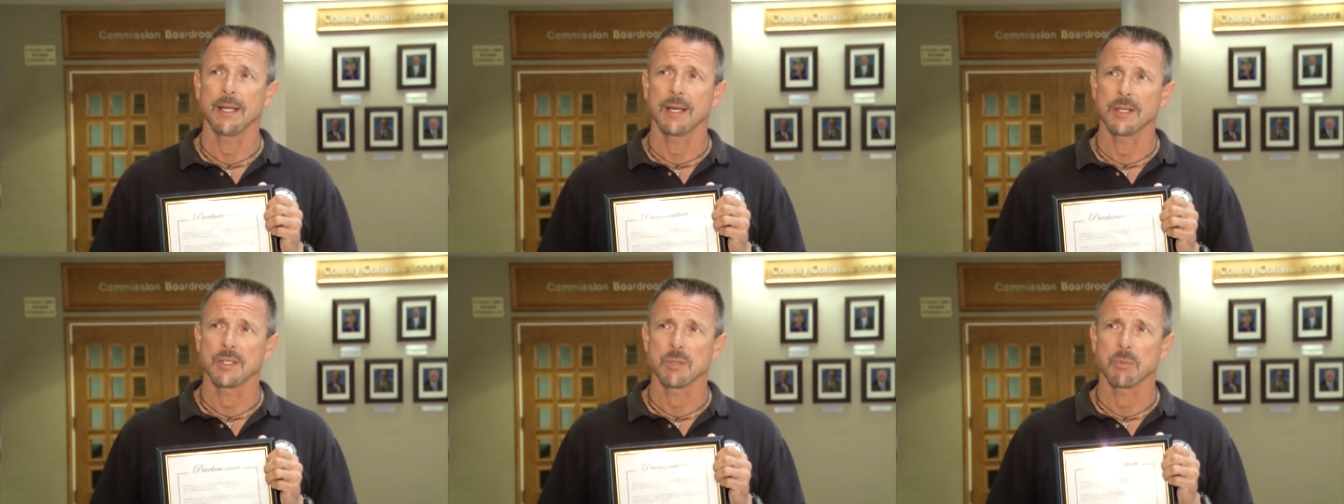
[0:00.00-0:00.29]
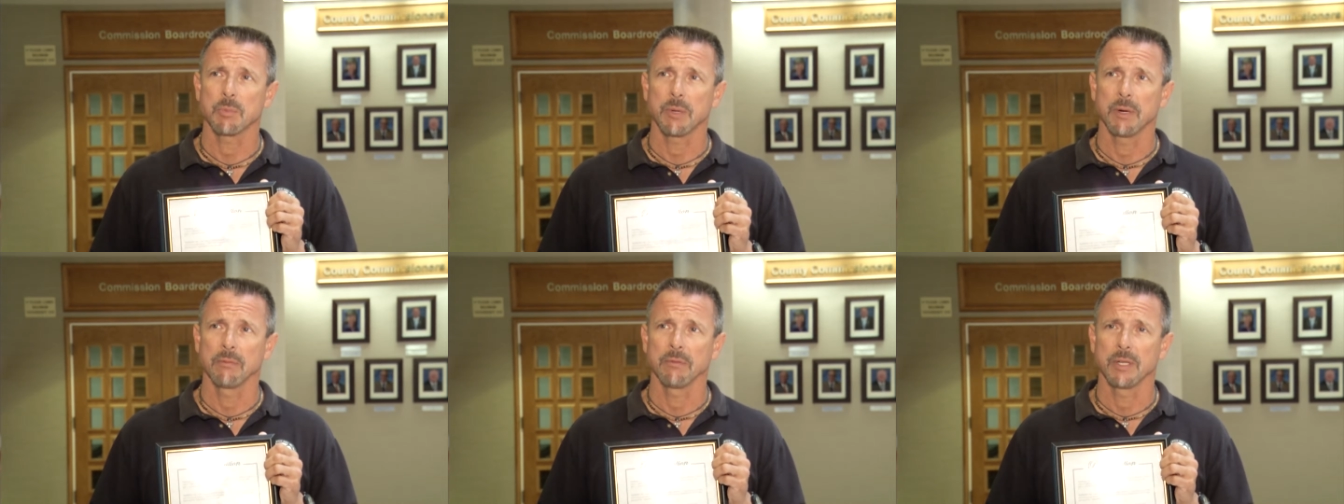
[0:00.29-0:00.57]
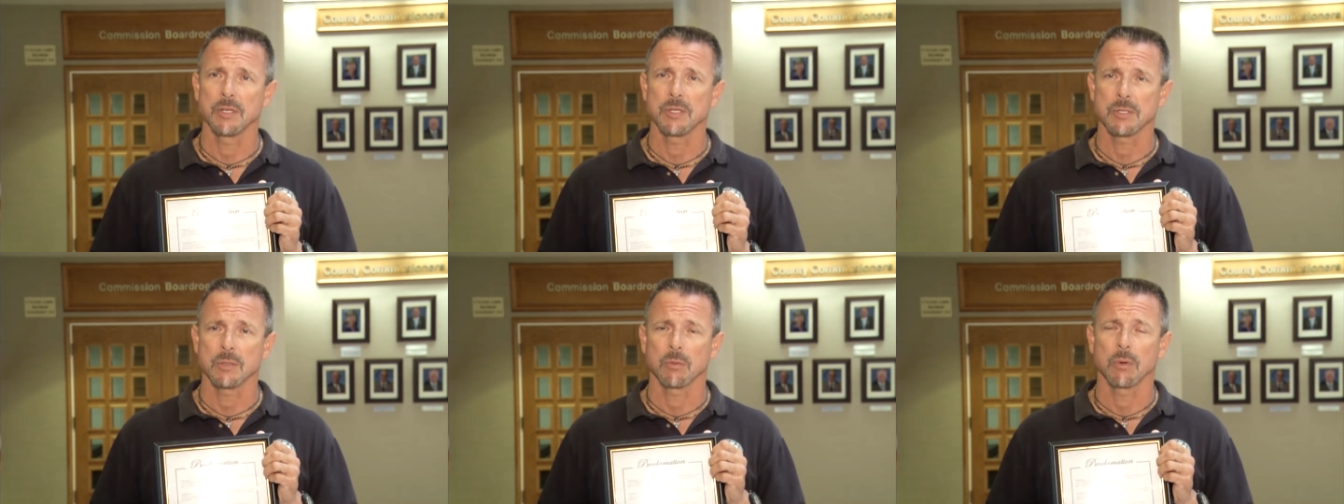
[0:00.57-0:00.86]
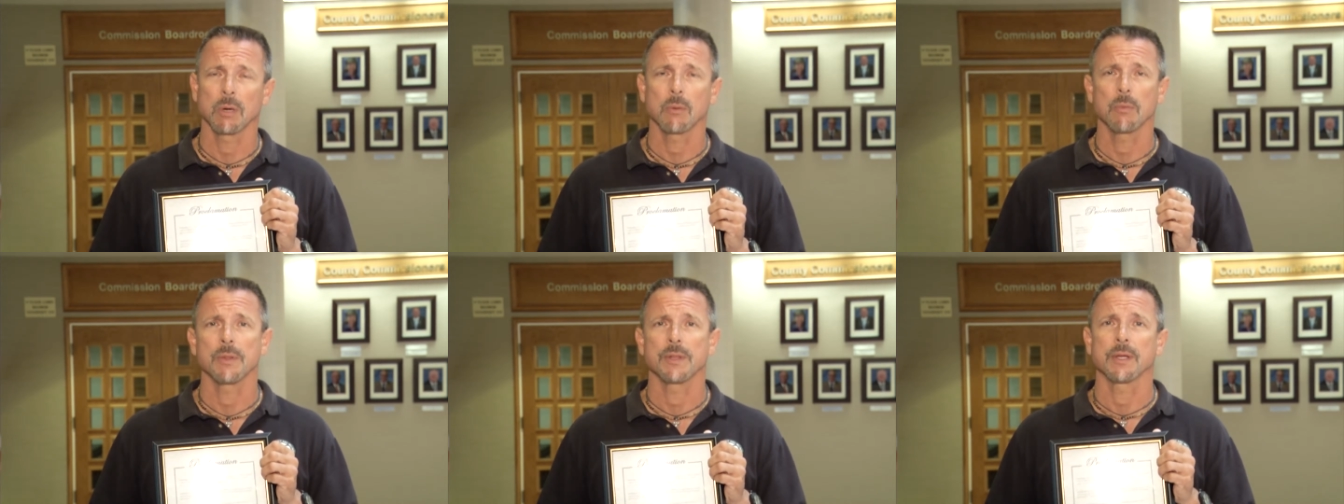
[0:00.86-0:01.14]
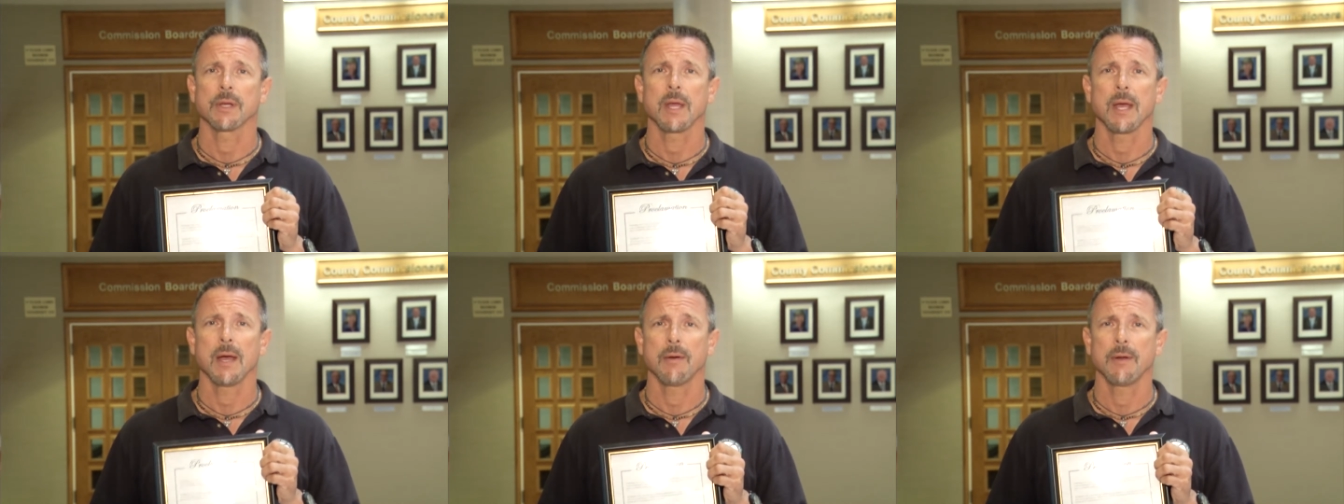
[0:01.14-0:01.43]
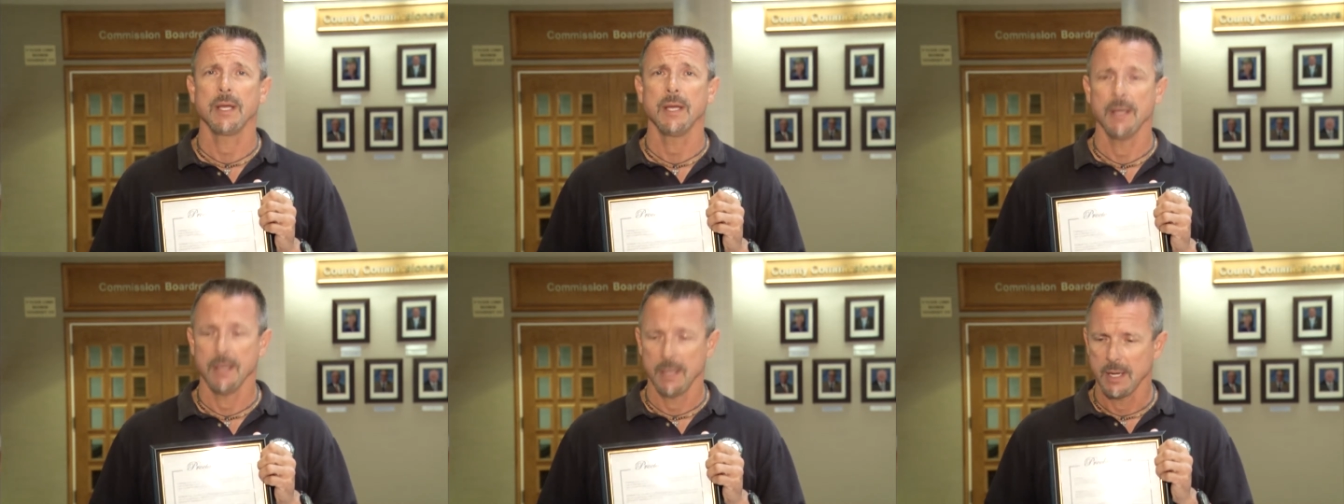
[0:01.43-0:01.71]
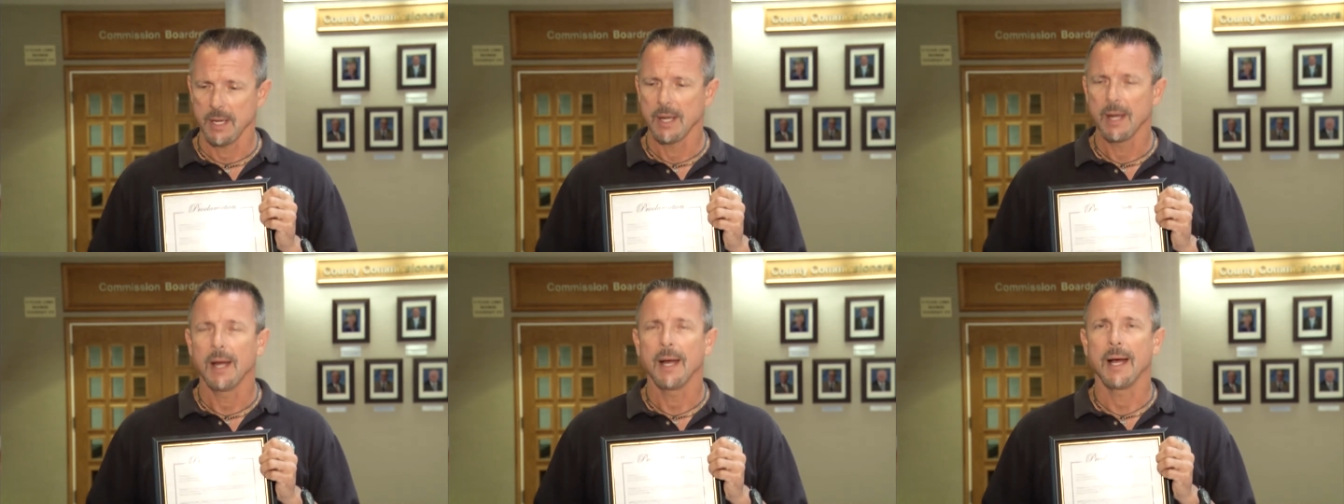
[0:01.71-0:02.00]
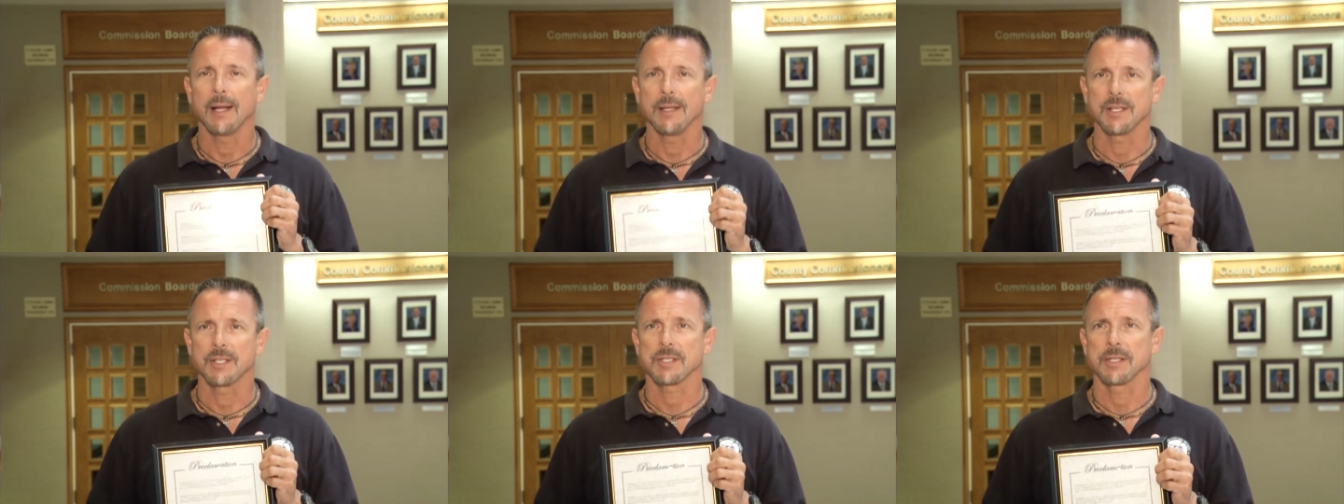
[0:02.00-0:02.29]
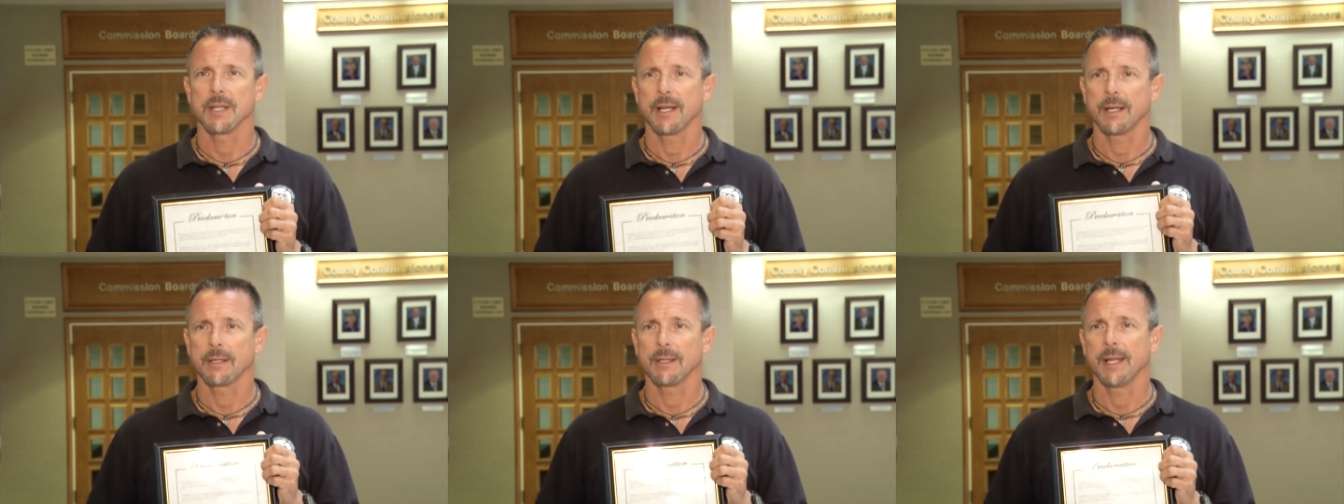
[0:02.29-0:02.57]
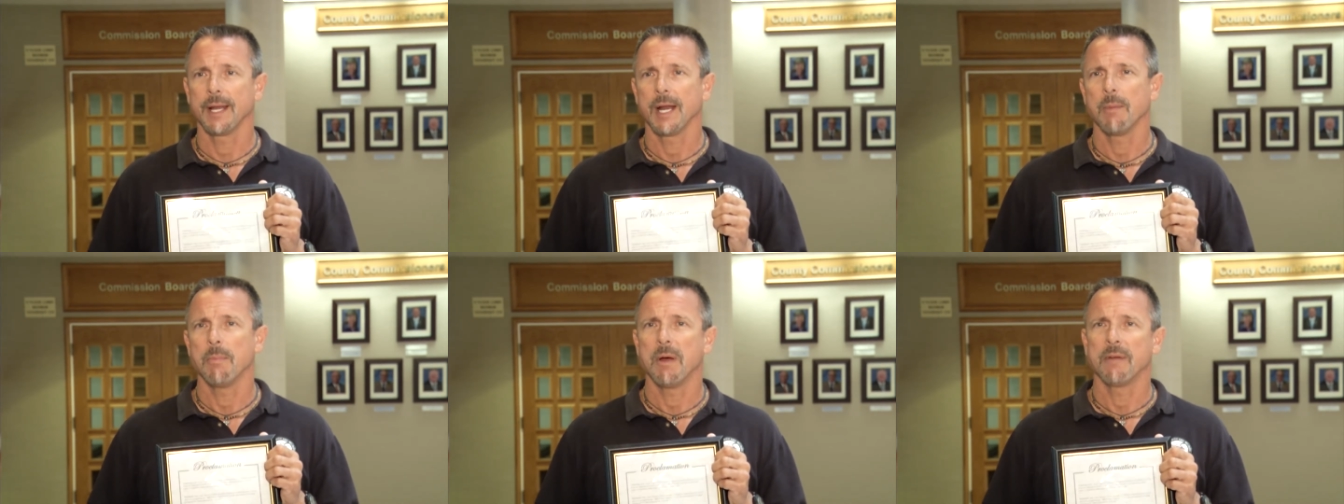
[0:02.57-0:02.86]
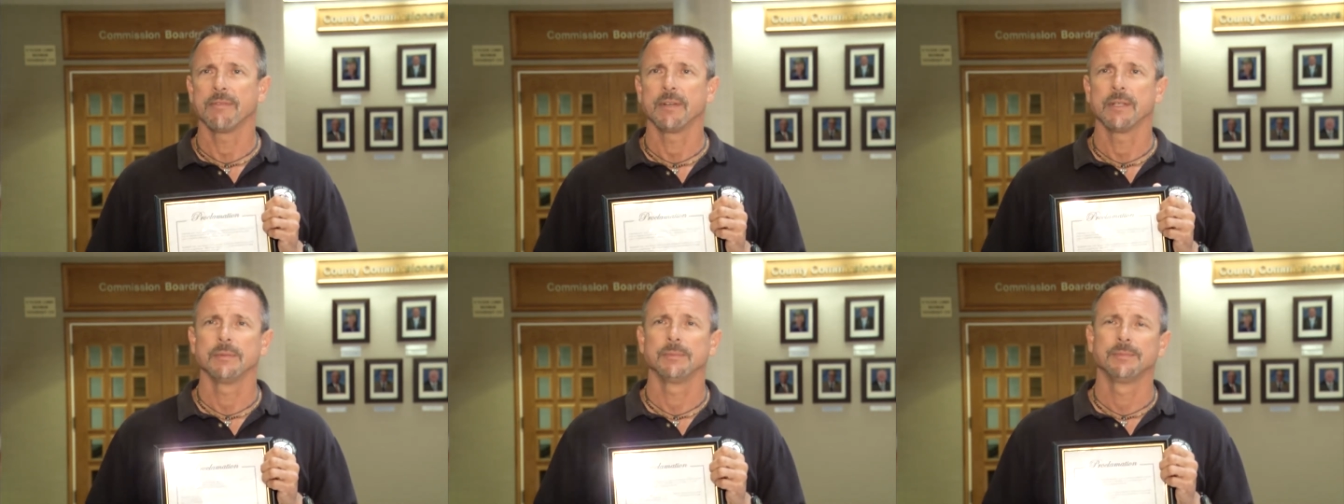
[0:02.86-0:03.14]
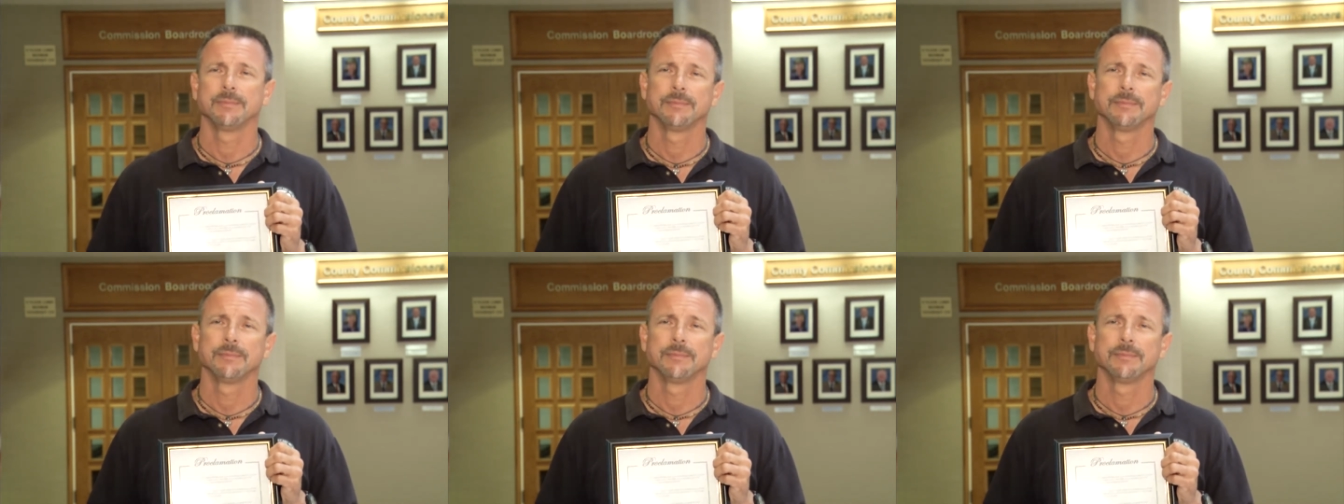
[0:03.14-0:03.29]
and it's a privilege to work with the county on this lake cleanup effort.